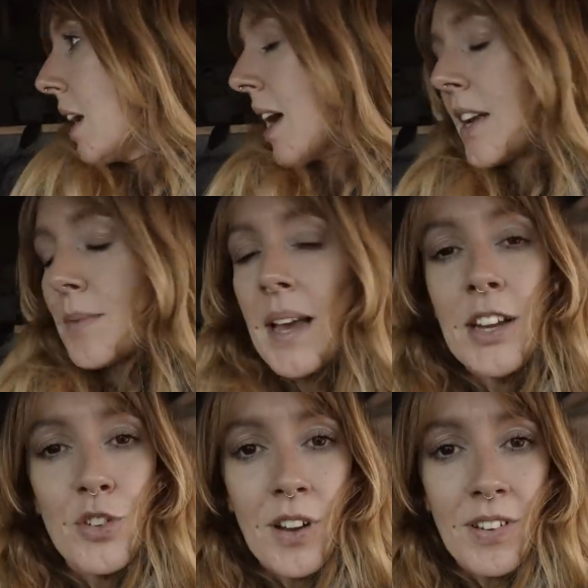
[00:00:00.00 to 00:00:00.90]
And
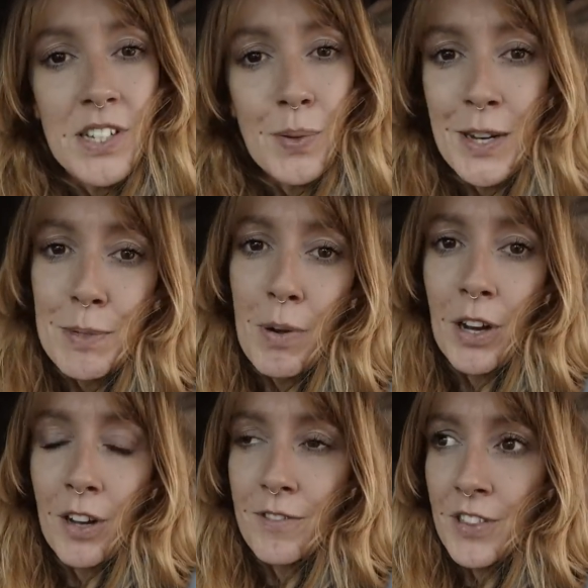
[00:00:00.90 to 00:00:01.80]
yeah, try and find somewhere to
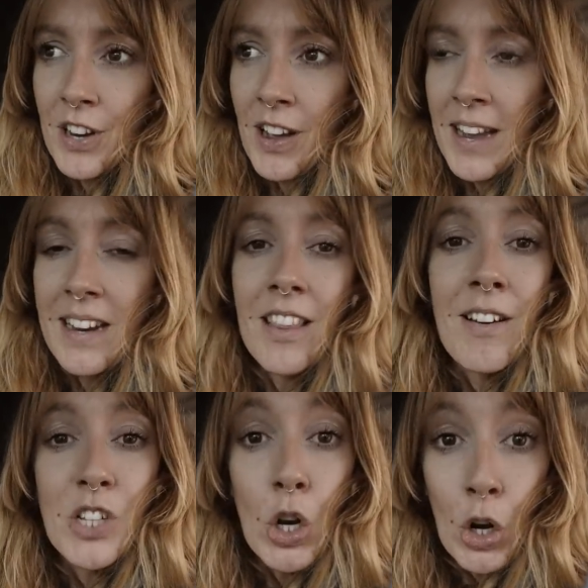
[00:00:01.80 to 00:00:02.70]
park up for the night. There
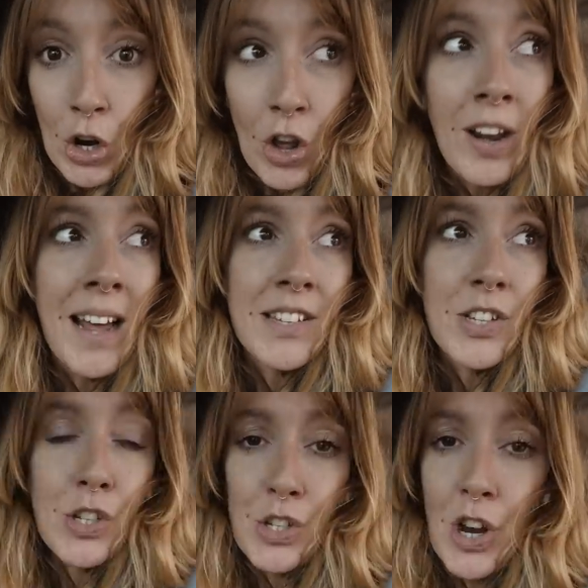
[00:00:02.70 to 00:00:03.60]
is a lot less
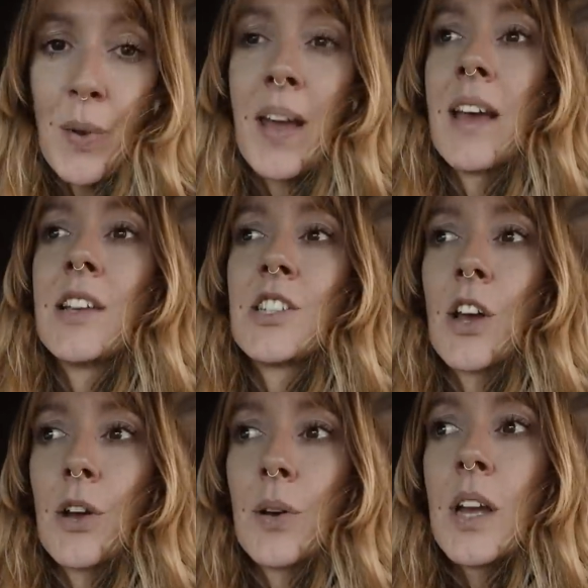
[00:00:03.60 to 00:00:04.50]
snow here,
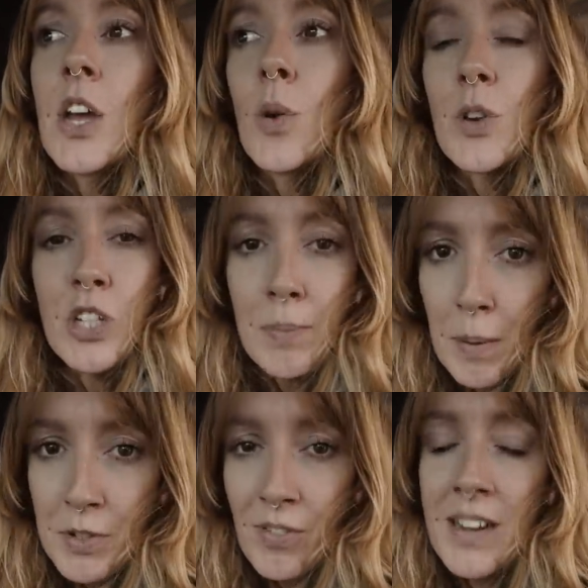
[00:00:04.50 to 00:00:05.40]
so we should be
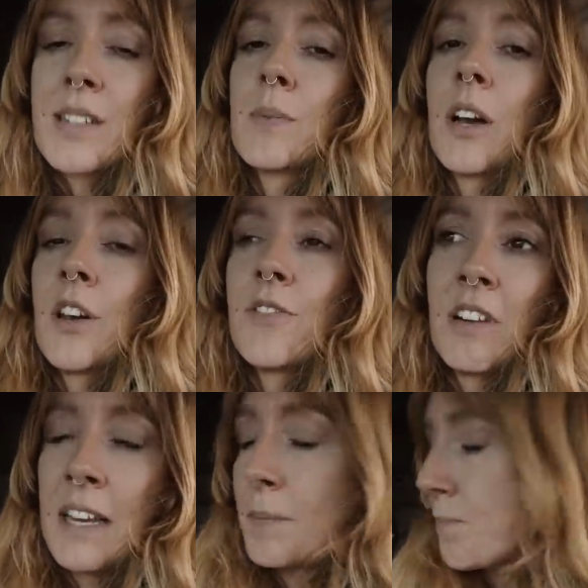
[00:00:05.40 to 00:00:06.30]
able to find somewhere, hopefully.